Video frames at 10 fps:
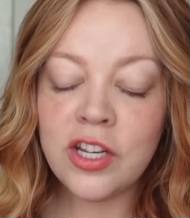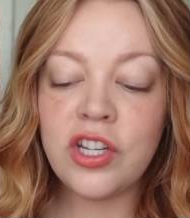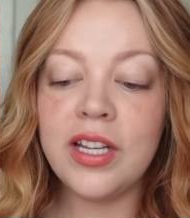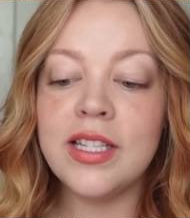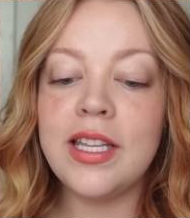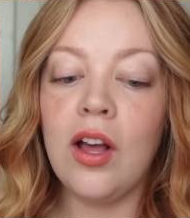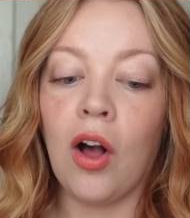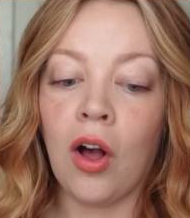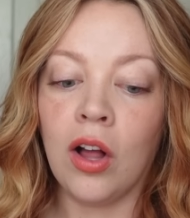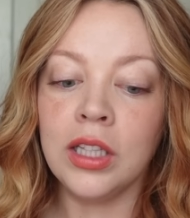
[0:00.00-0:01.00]
She can see
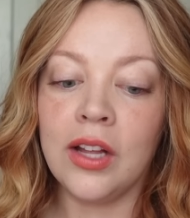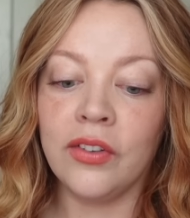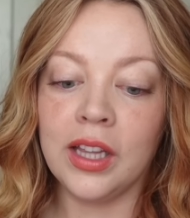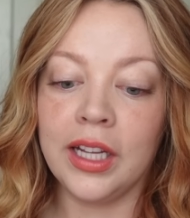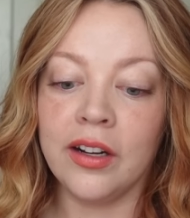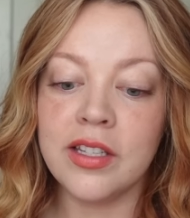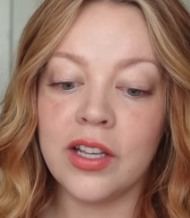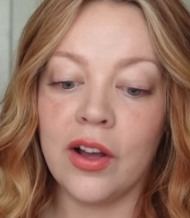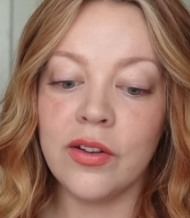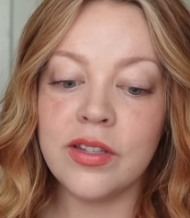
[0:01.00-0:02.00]
all of Clara's
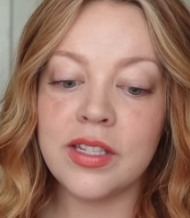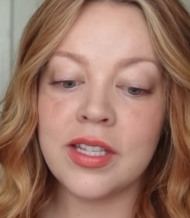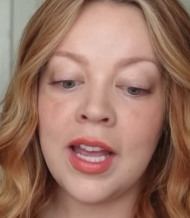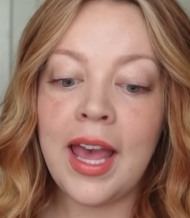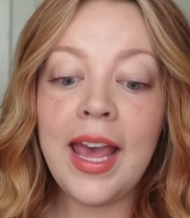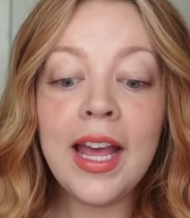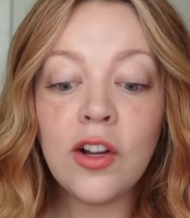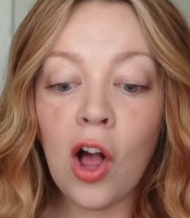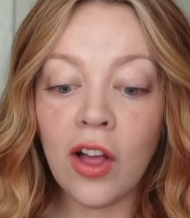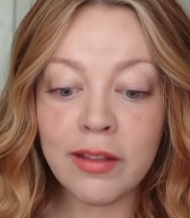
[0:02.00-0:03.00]
ghosts
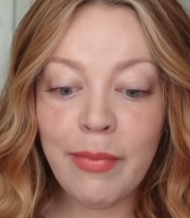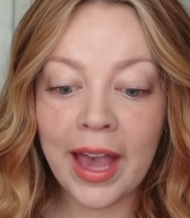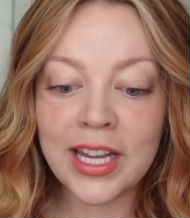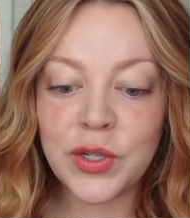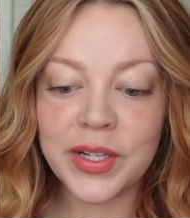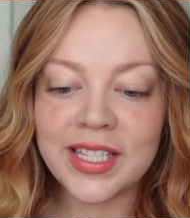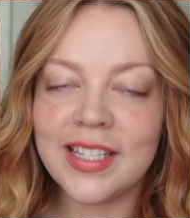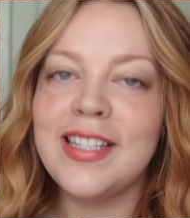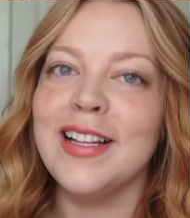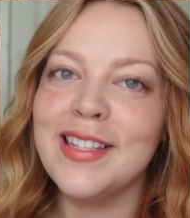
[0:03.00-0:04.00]
and call them back into
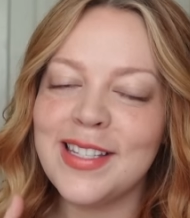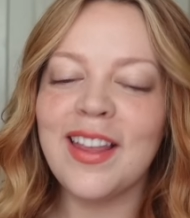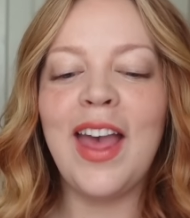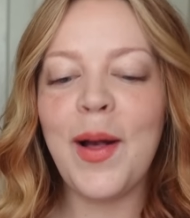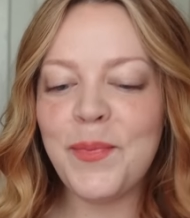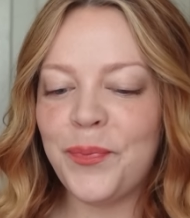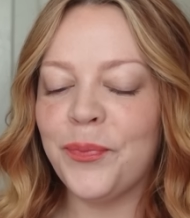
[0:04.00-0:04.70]
existence. Yep.